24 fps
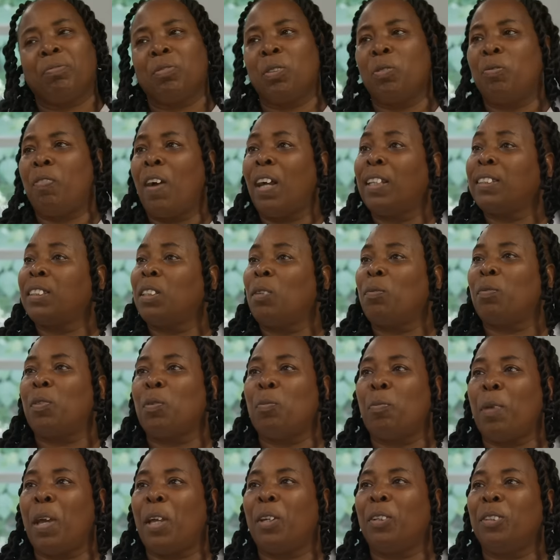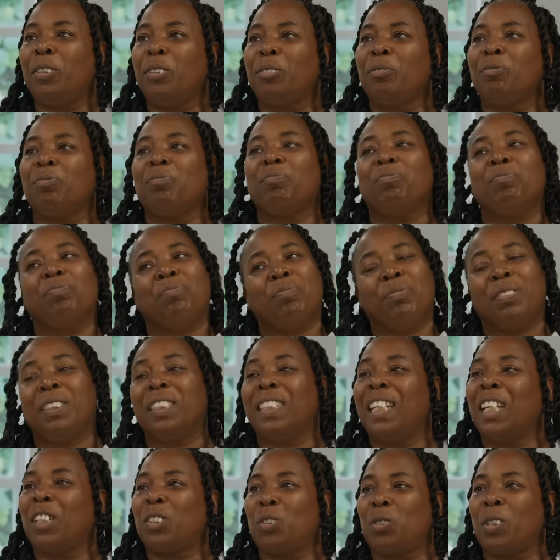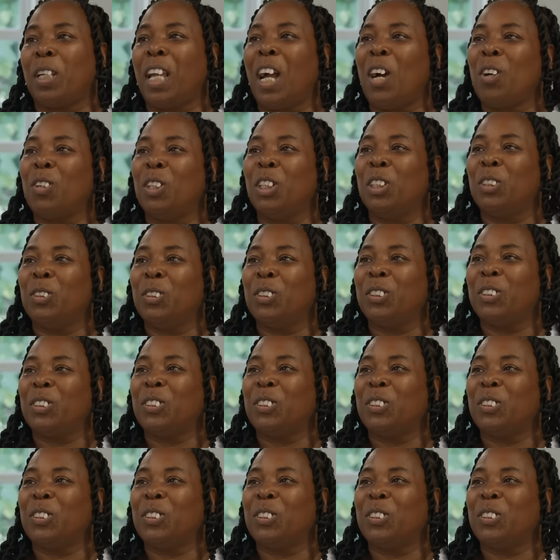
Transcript: we find something better, then that's where I'll go.